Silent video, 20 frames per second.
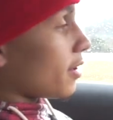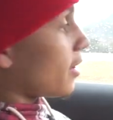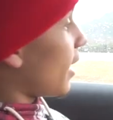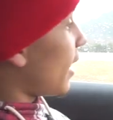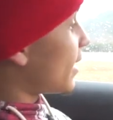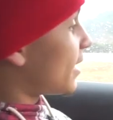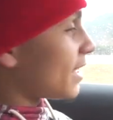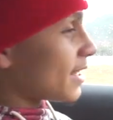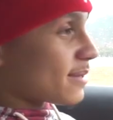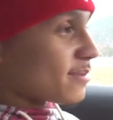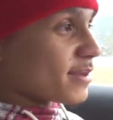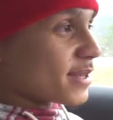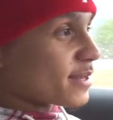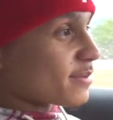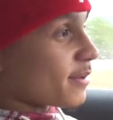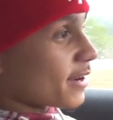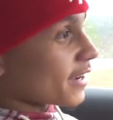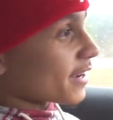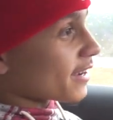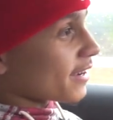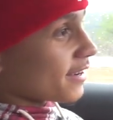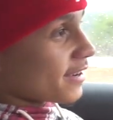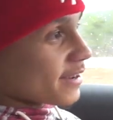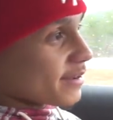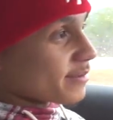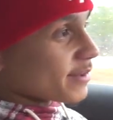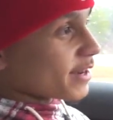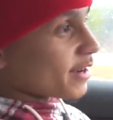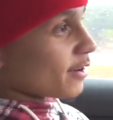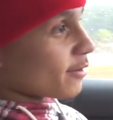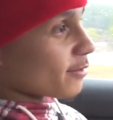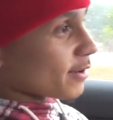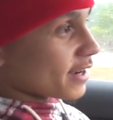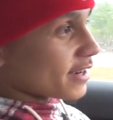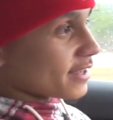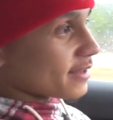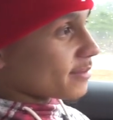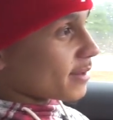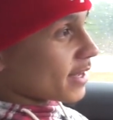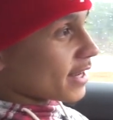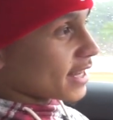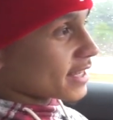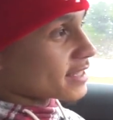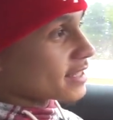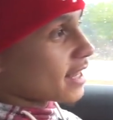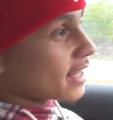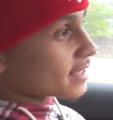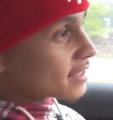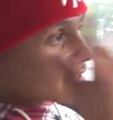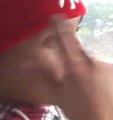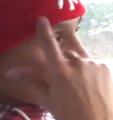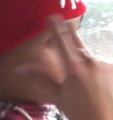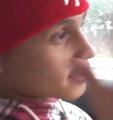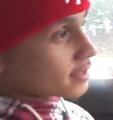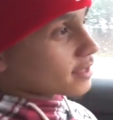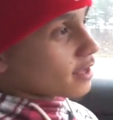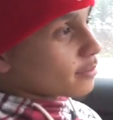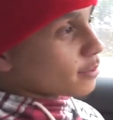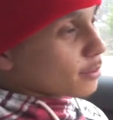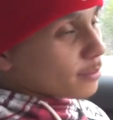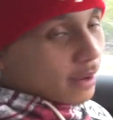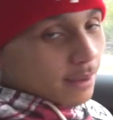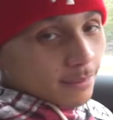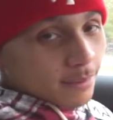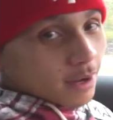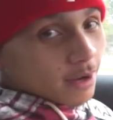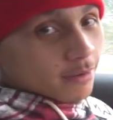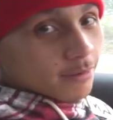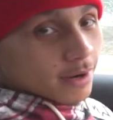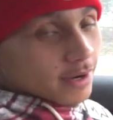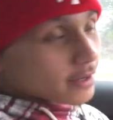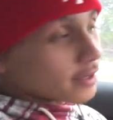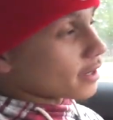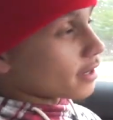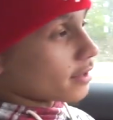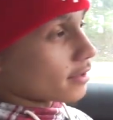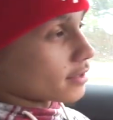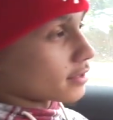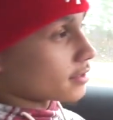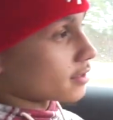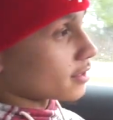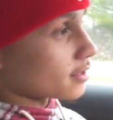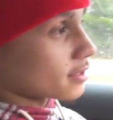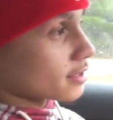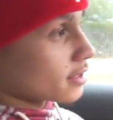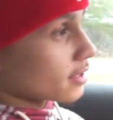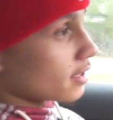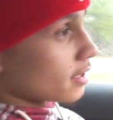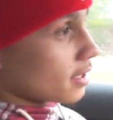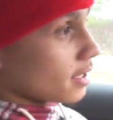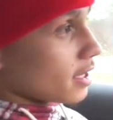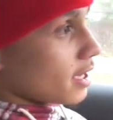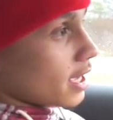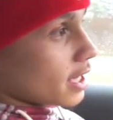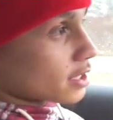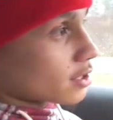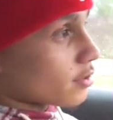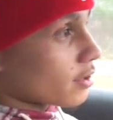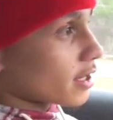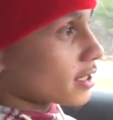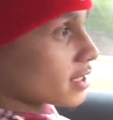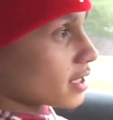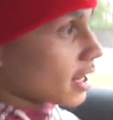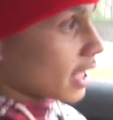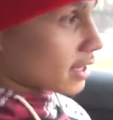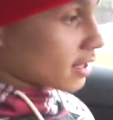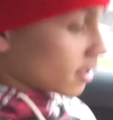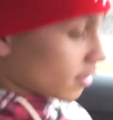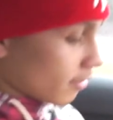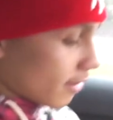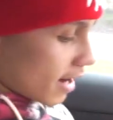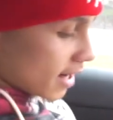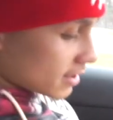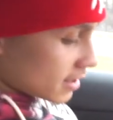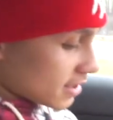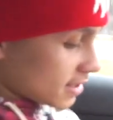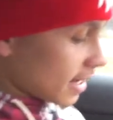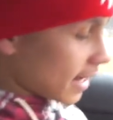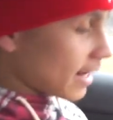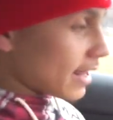just miss my car already. Man. That's that's nonstop on my mind right now. It's just it's crazy. Like the crash is not